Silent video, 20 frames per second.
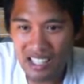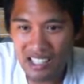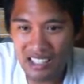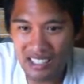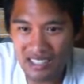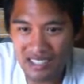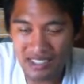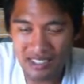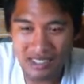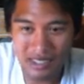
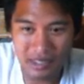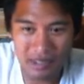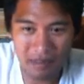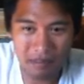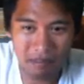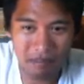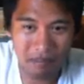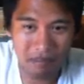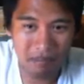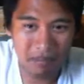
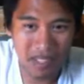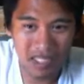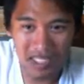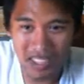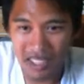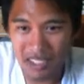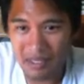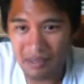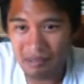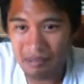Um,
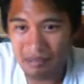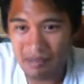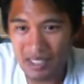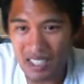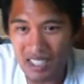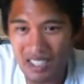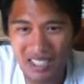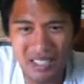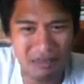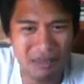but yeah,
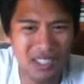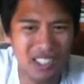I,